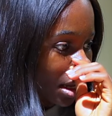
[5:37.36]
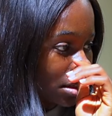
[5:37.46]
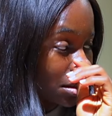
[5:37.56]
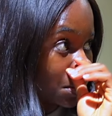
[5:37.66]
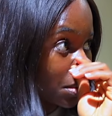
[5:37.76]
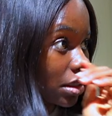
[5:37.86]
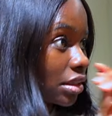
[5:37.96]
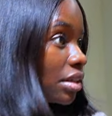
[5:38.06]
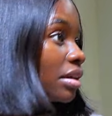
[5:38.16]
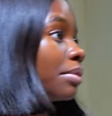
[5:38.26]
i just
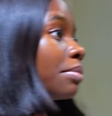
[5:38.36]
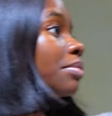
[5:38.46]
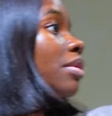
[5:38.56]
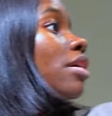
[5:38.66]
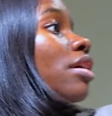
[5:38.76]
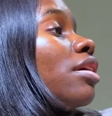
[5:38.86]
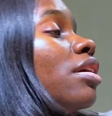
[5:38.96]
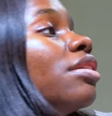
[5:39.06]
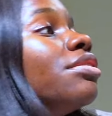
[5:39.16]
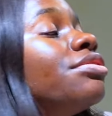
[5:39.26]
wanna
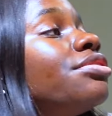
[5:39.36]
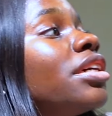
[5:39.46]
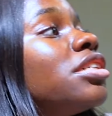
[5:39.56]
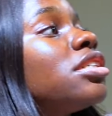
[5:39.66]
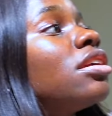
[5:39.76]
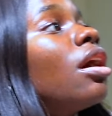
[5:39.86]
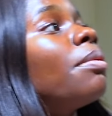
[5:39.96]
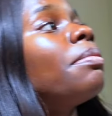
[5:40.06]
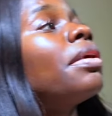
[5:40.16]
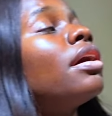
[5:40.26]
freshen
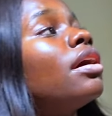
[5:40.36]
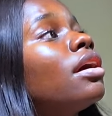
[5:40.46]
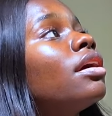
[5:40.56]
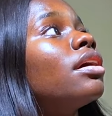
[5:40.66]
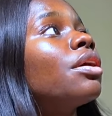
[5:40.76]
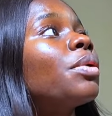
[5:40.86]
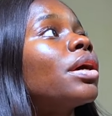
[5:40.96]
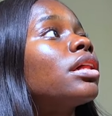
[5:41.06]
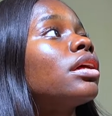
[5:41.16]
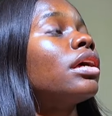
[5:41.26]
up
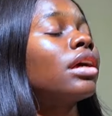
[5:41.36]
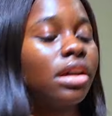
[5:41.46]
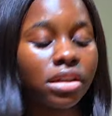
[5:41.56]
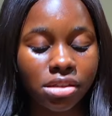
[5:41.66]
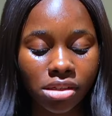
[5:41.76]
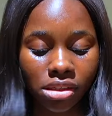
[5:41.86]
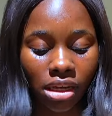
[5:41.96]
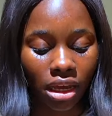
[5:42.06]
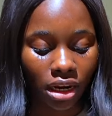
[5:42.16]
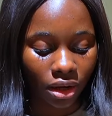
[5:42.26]
quickly and just
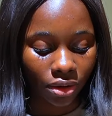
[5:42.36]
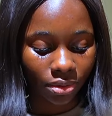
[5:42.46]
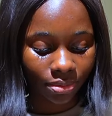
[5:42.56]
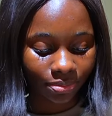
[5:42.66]
head out